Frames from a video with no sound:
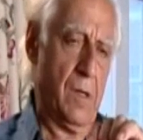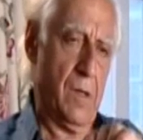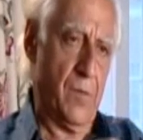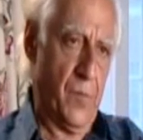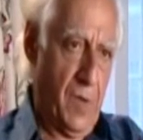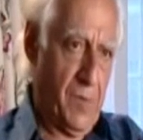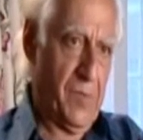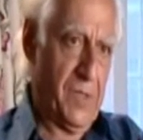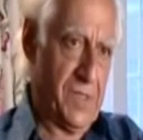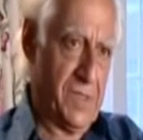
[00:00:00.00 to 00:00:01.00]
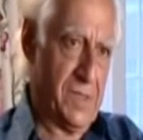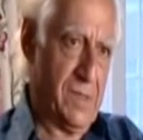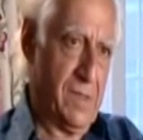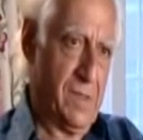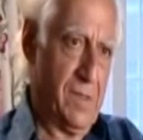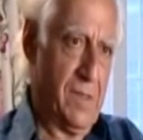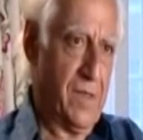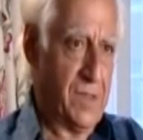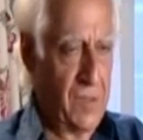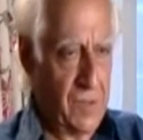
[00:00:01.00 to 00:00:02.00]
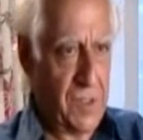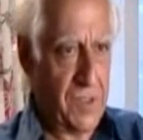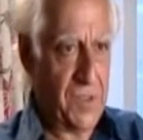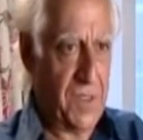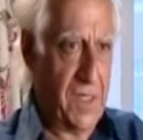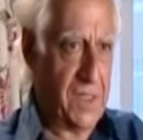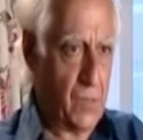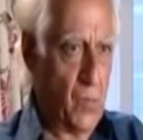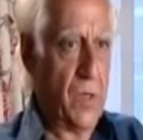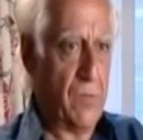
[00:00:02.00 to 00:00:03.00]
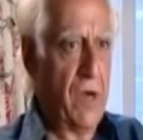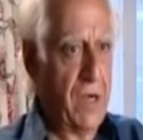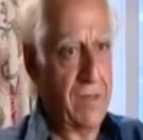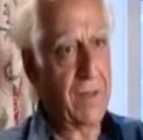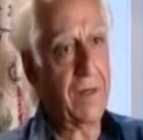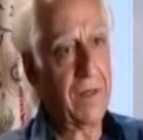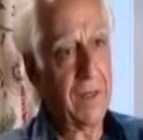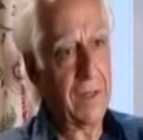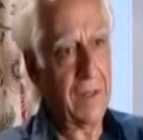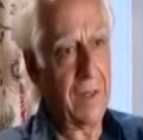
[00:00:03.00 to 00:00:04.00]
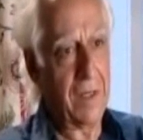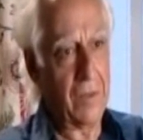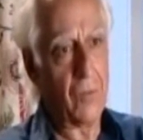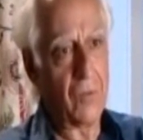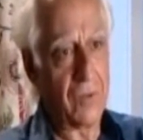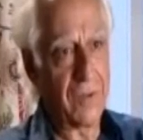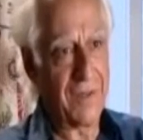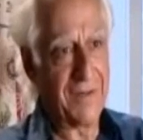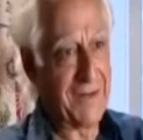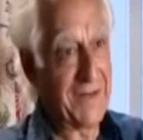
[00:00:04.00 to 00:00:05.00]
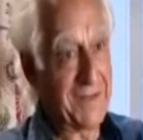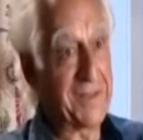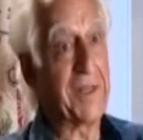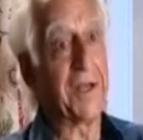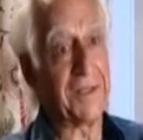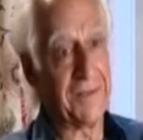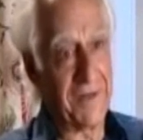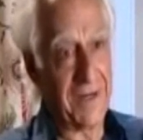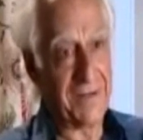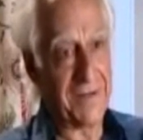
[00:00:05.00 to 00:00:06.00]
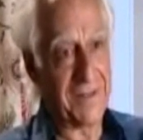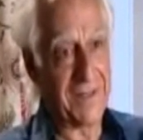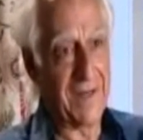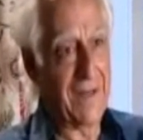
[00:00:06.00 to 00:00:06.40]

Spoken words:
The problem is that there's no such thing as one radar in a war, right? There's lots of radars.